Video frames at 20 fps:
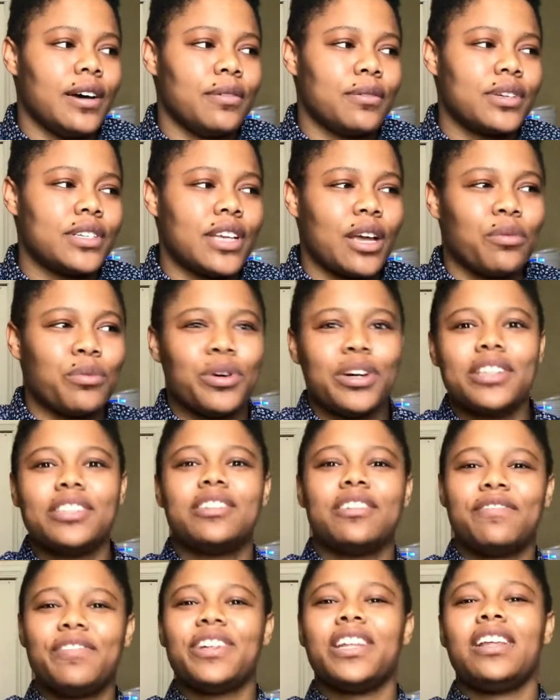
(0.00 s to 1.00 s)
because I want
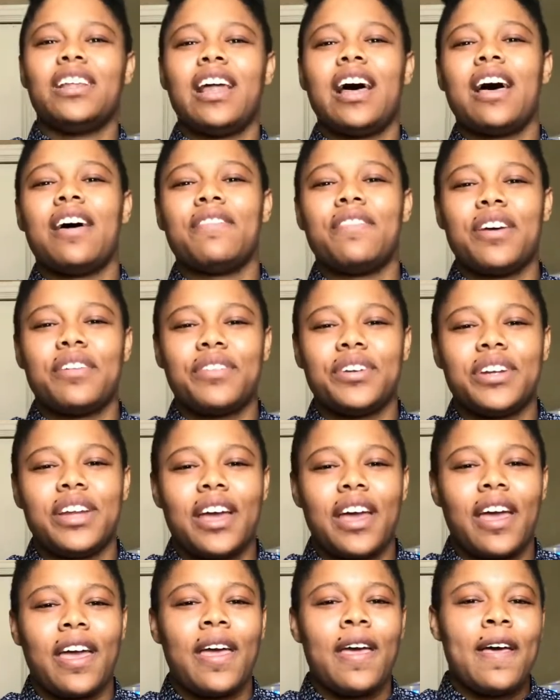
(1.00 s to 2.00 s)
to feel alive every
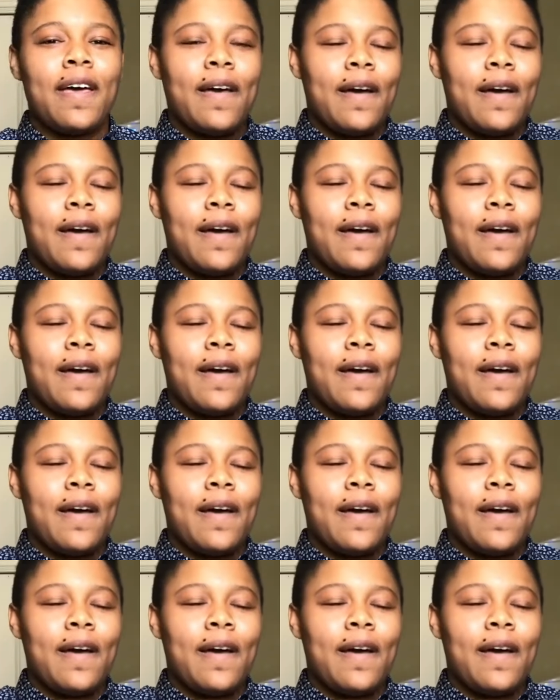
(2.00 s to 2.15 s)
day,